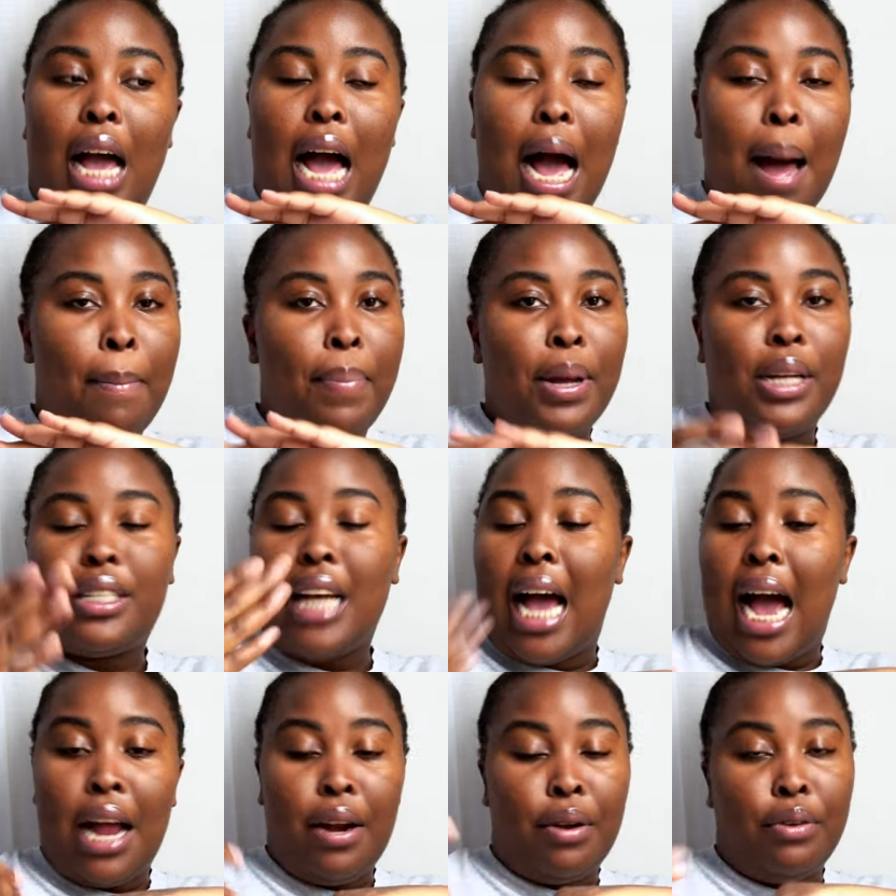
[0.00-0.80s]
I bitch
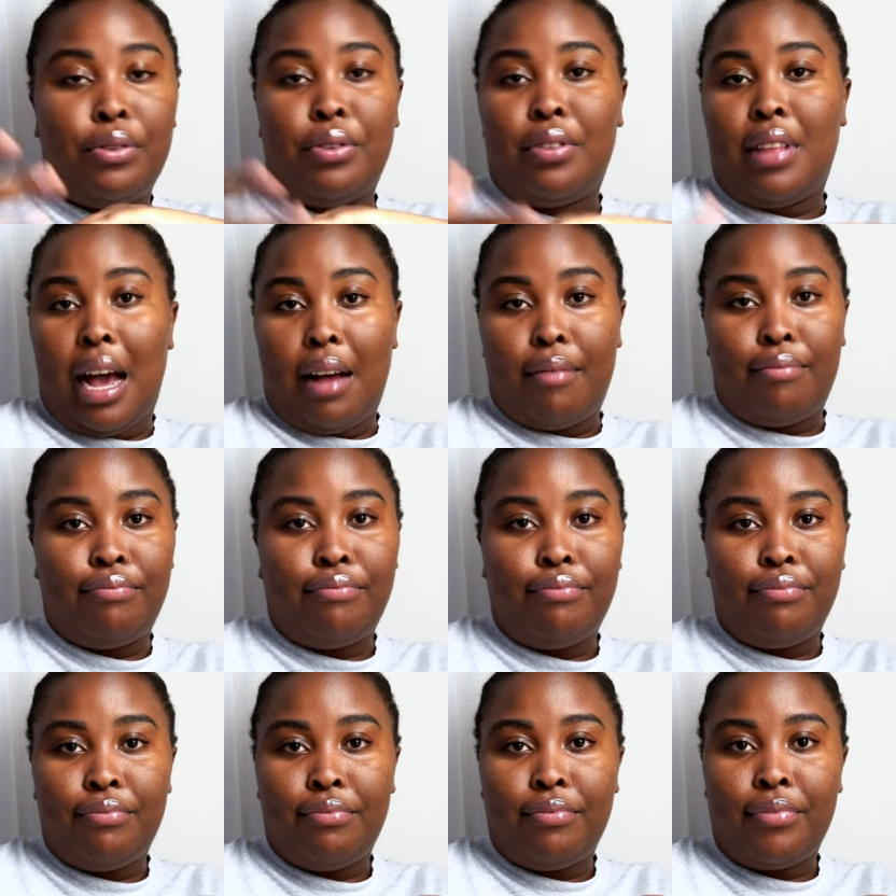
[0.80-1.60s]
I don't do that.
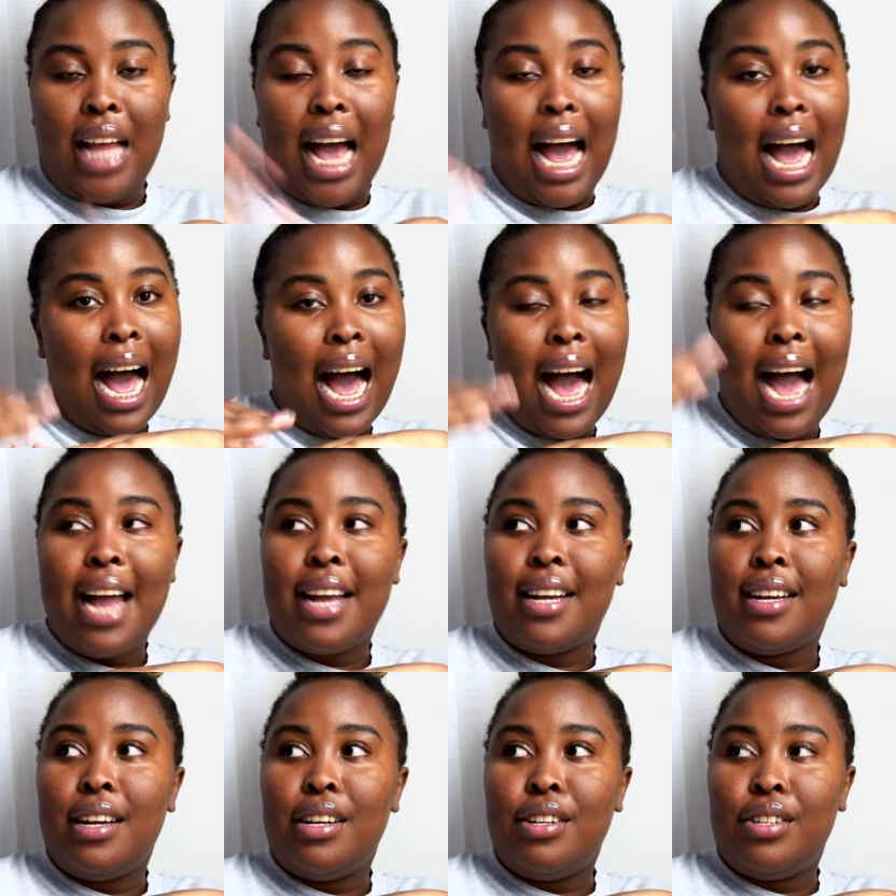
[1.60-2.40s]

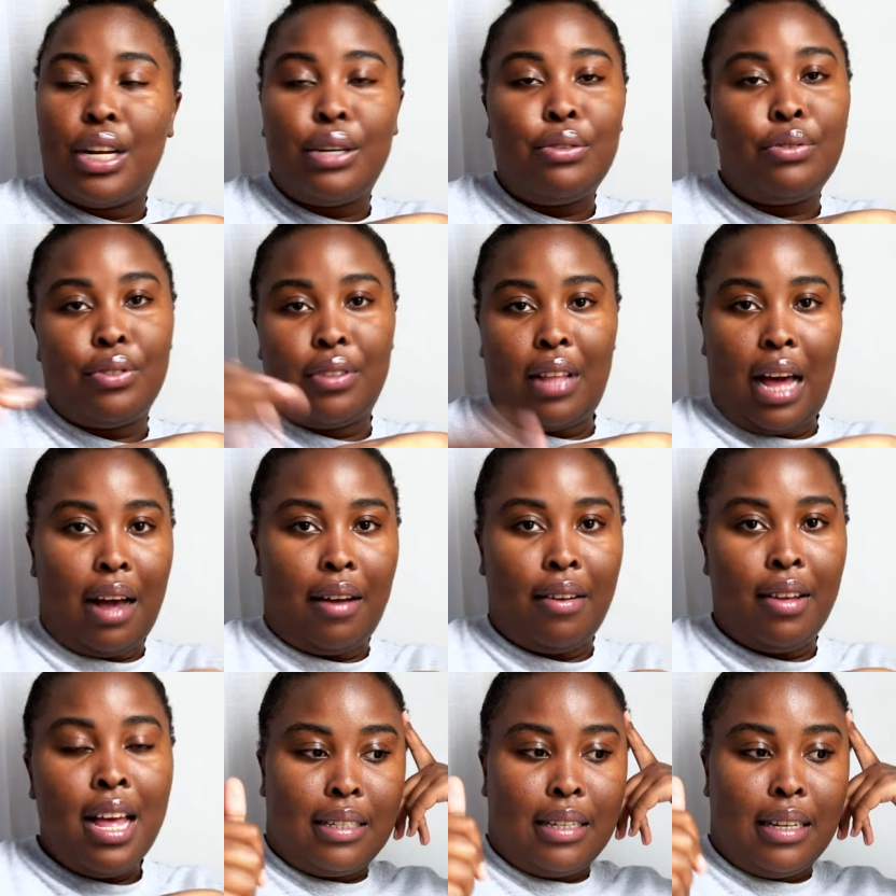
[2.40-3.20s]
I don't do
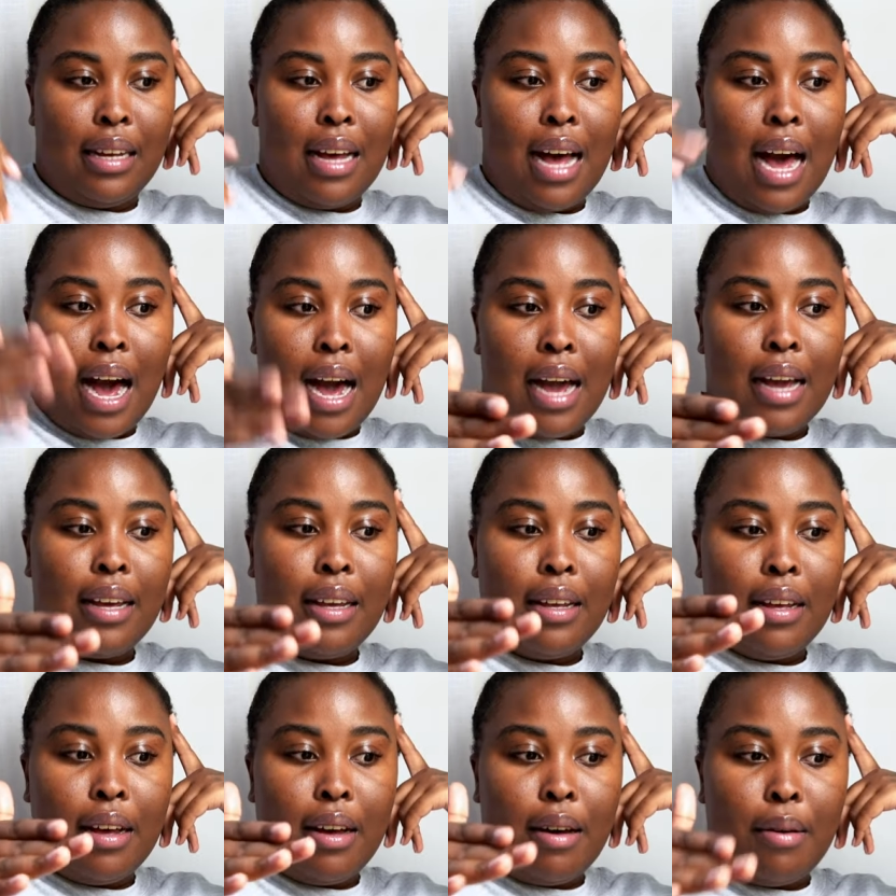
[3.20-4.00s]
that.
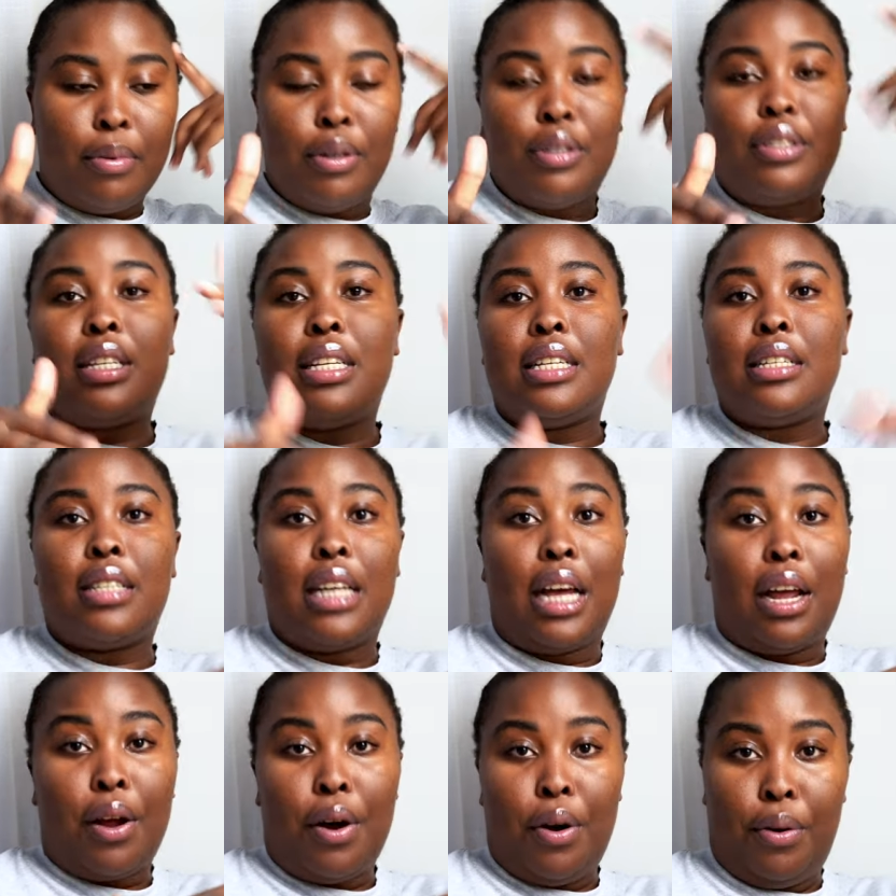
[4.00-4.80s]
I mostly stay
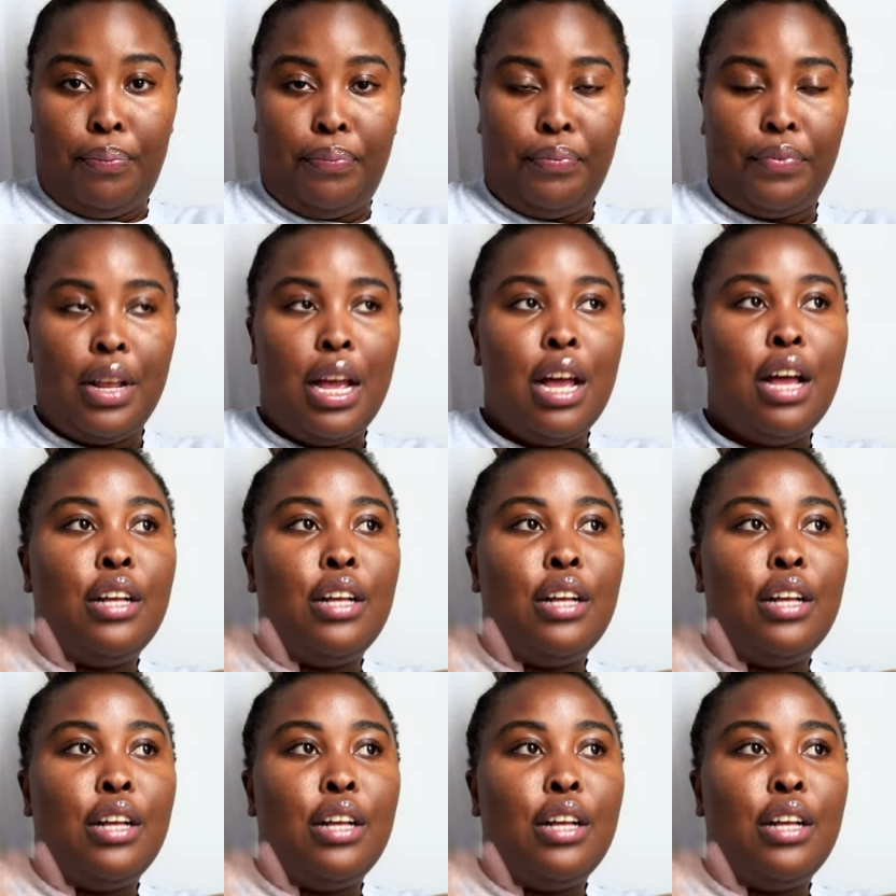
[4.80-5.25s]
at home.